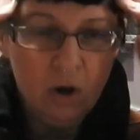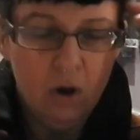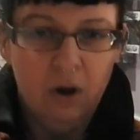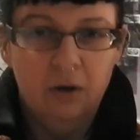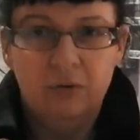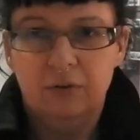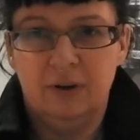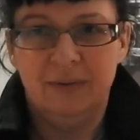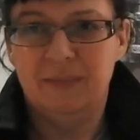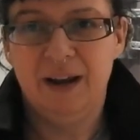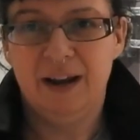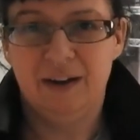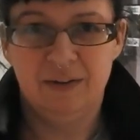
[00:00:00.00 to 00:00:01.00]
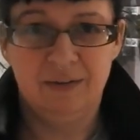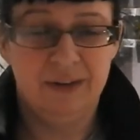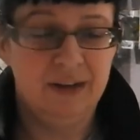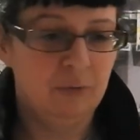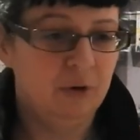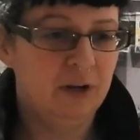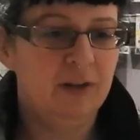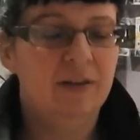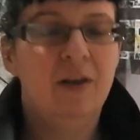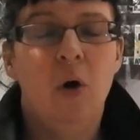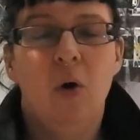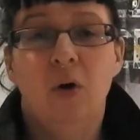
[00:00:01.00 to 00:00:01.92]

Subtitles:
Sorry, my hair is what it is.